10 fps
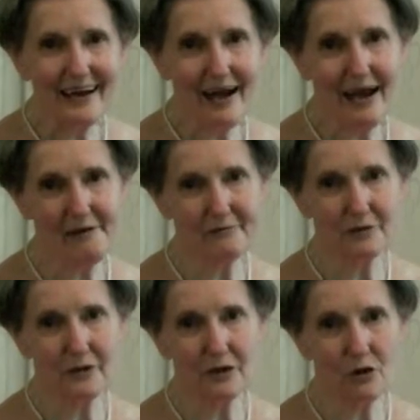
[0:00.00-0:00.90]
I have
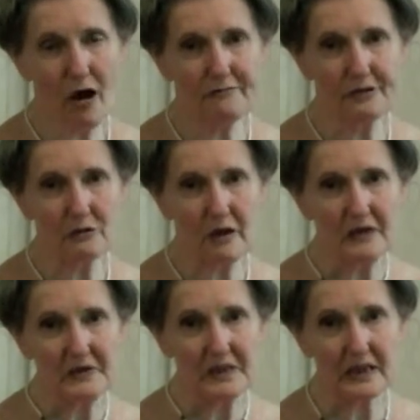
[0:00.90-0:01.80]
a coffee
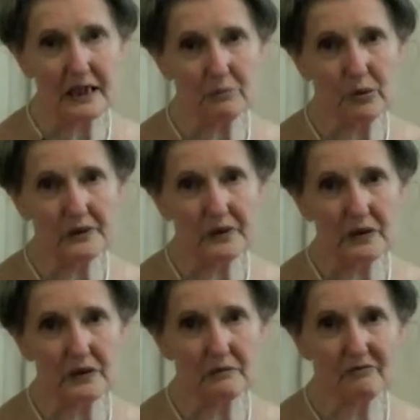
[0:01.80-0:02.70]
grinder that I put
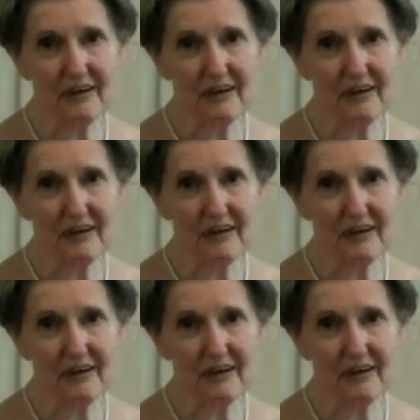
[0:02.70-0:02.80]
the